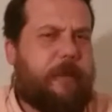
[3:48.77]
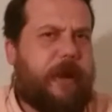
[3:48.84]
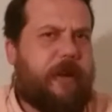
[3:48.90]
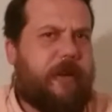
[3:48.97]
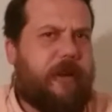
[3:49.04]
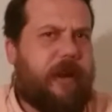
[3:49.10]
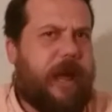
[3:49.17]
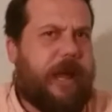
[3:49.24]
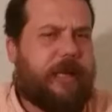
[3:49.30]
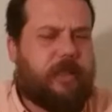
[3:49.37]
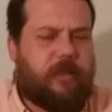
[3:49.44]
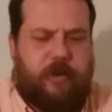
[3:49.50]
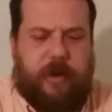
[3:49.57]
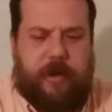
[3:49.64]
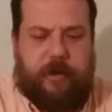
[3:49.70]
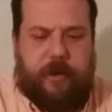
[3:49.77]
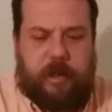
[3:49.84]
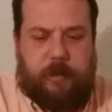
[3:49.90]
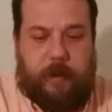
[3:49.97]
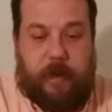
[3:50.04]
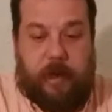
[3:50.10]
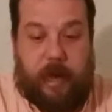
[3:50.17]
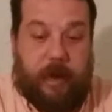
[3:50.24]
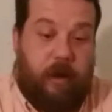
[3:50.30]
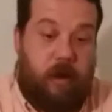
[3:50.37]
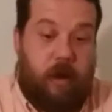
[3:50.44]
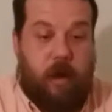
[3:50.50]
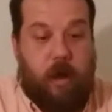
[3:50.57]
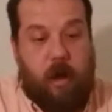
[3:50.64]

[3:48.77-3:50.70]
Miller Lite drinkers be like,